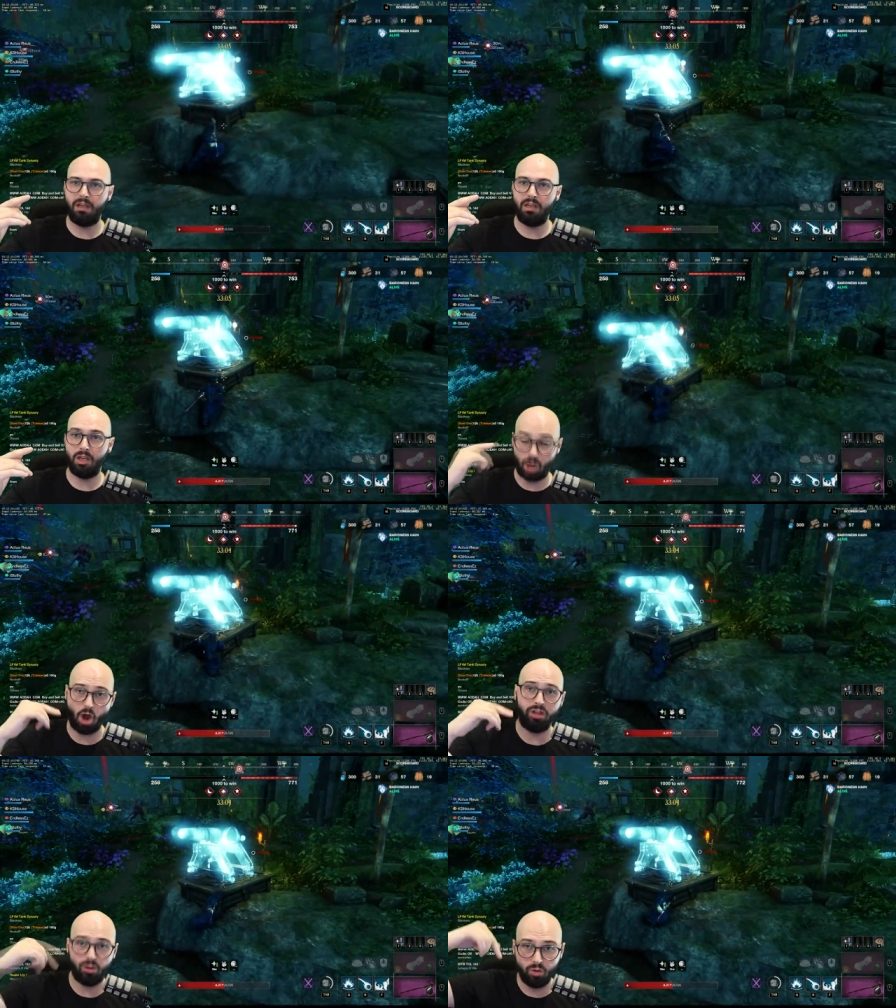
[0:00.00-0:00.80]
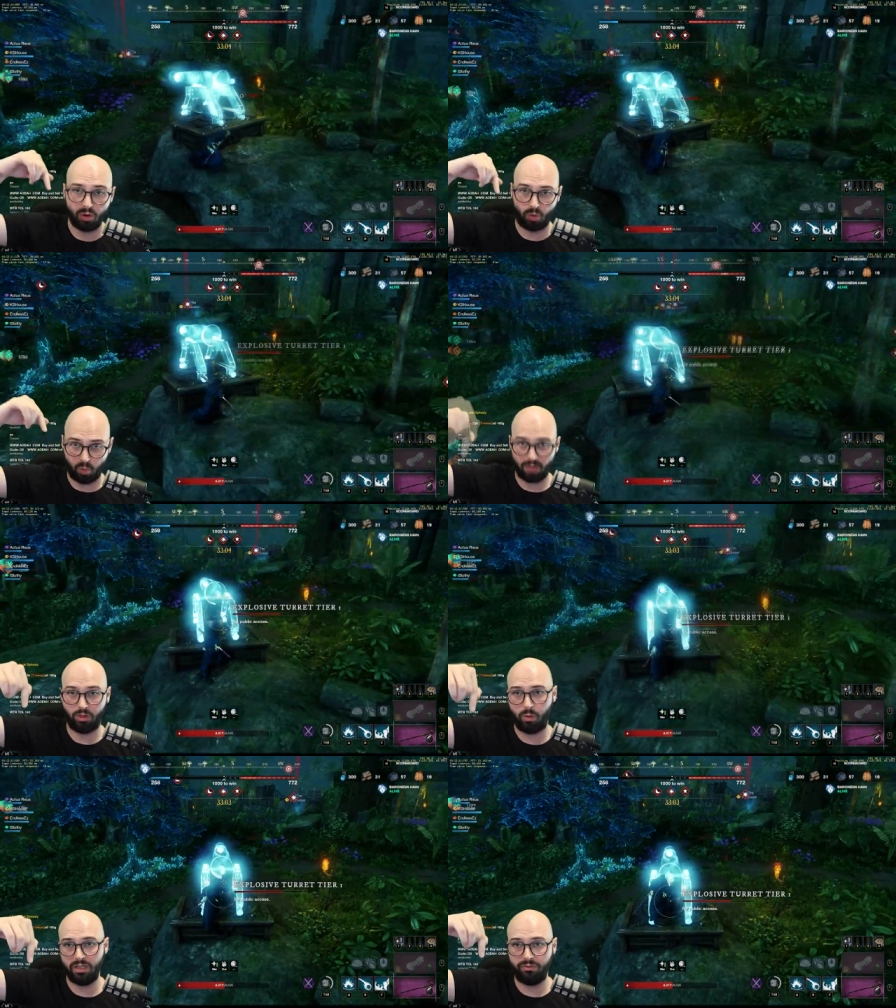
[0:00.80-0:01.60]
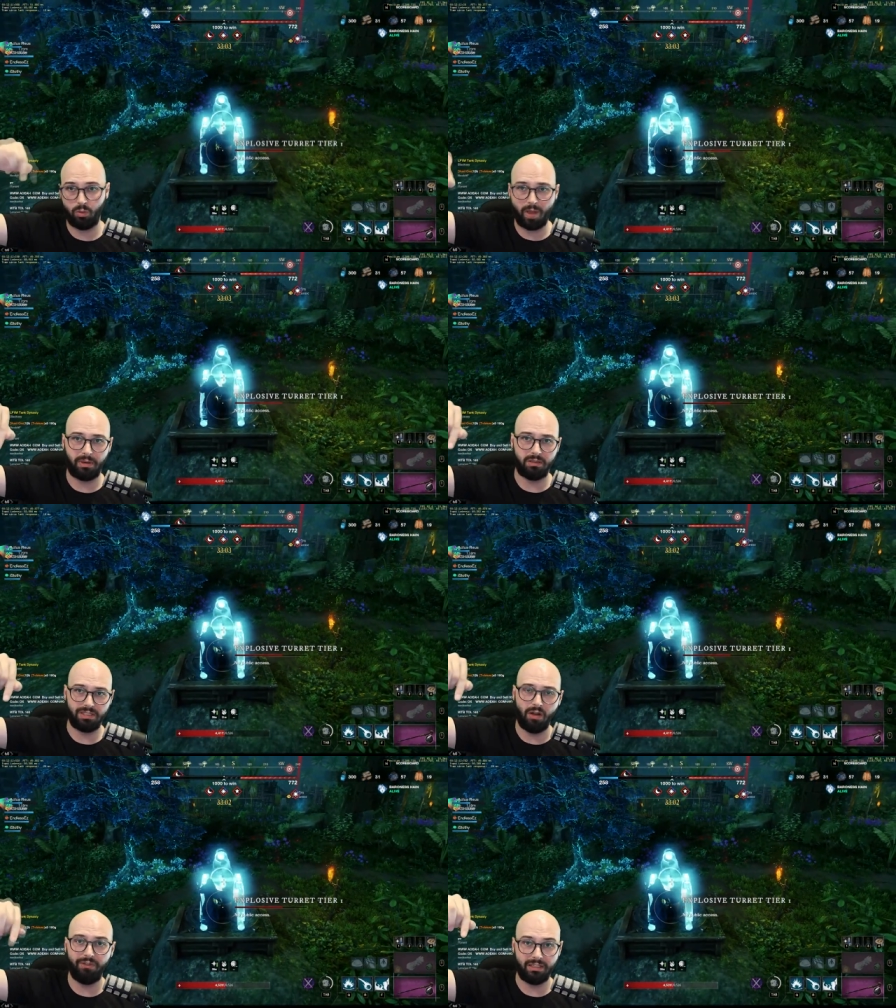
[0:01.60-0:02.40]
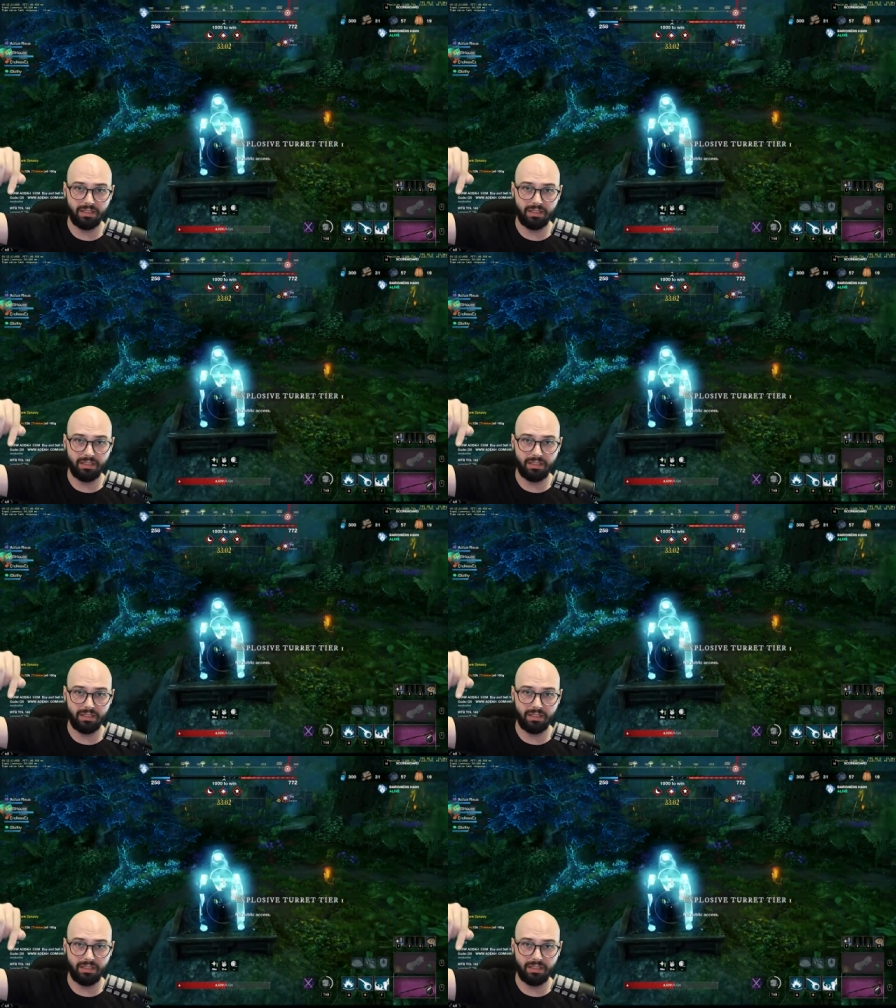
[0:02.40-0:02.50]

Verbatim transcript: You can only do the, the quest for the weapon itself at